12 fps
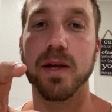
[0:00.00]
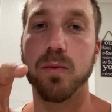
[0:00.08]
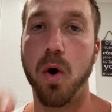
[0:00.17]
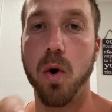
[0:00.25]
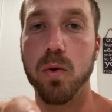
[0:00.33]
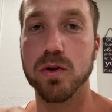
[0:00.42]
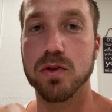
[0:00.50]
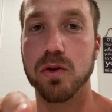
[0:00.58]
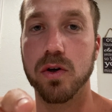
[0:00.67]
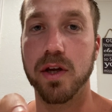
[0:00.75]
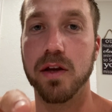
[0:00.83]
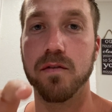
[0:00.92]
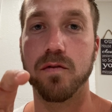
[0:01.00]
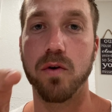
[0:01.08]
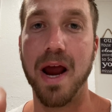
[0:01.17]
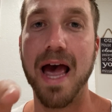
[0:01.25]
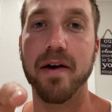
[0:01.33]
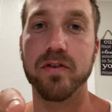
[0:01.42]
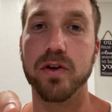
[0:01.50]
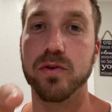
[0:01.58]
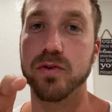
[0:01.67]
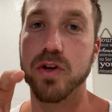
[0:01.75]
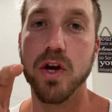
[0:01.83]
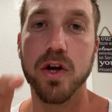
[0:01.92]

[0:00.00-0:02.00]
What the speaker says: We're always looking for avenues